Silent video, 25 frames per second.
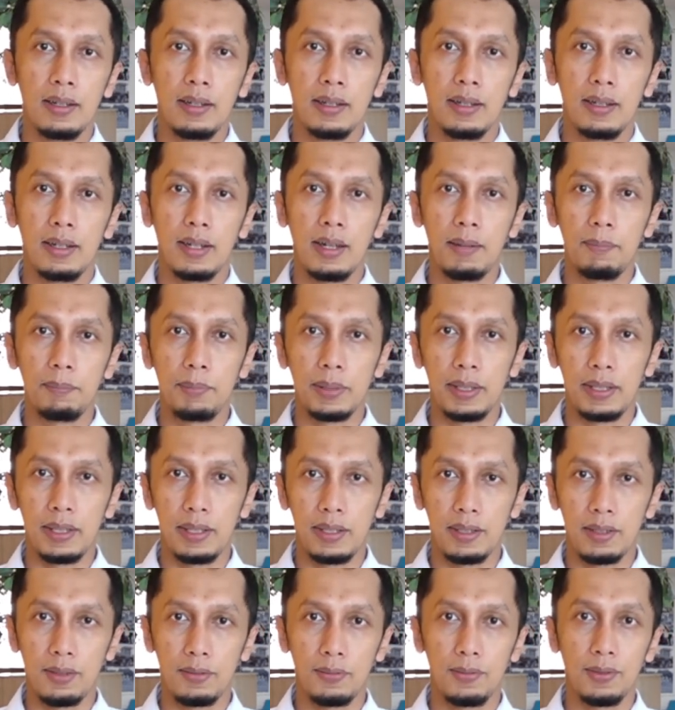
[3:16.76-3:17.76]

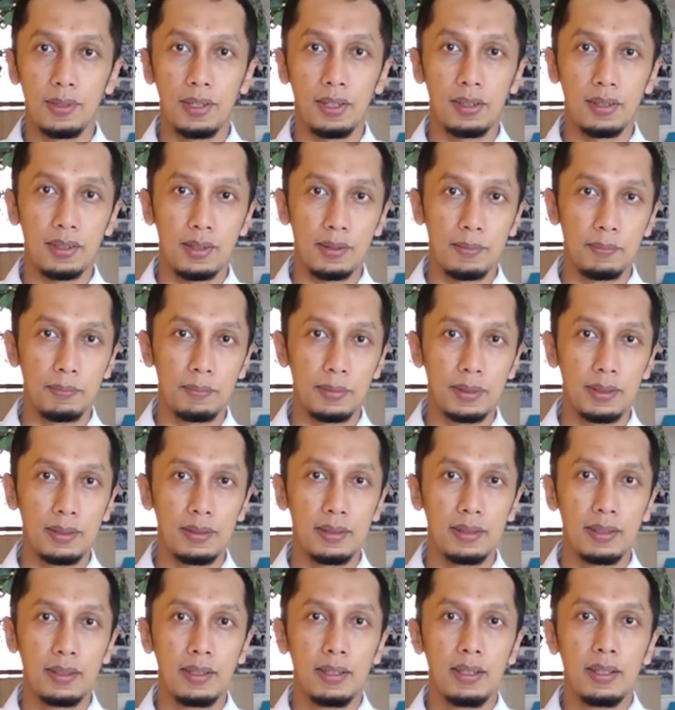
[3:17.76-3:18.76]
companies, for example,
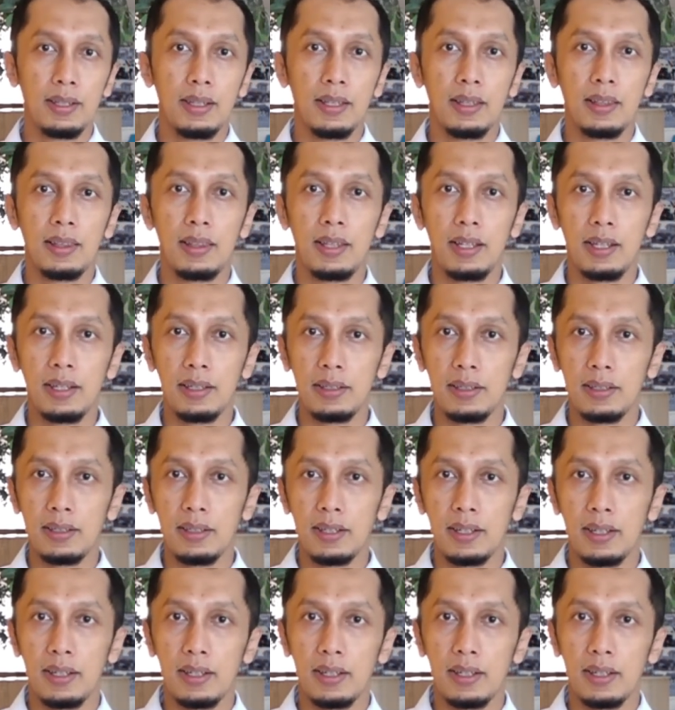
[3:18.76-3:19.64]
then